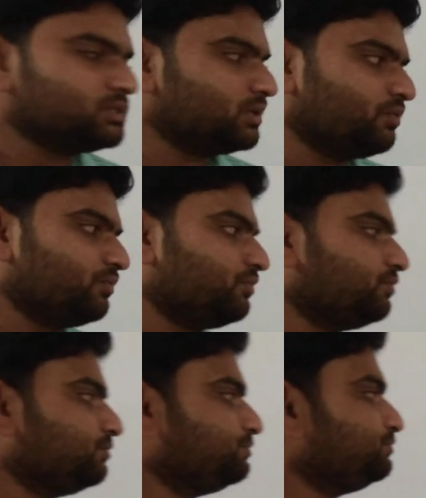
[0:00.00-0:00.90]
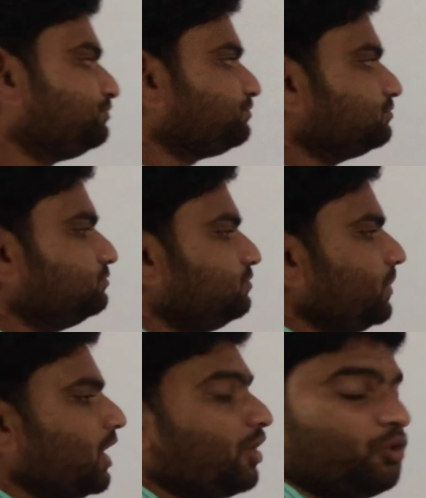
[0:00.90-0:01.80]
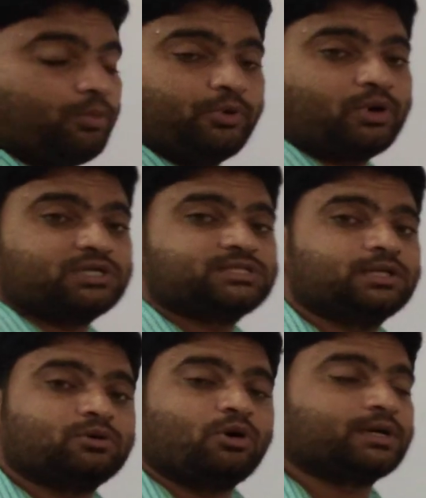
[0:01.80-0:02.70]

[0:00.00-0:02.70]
Now I hope you understand the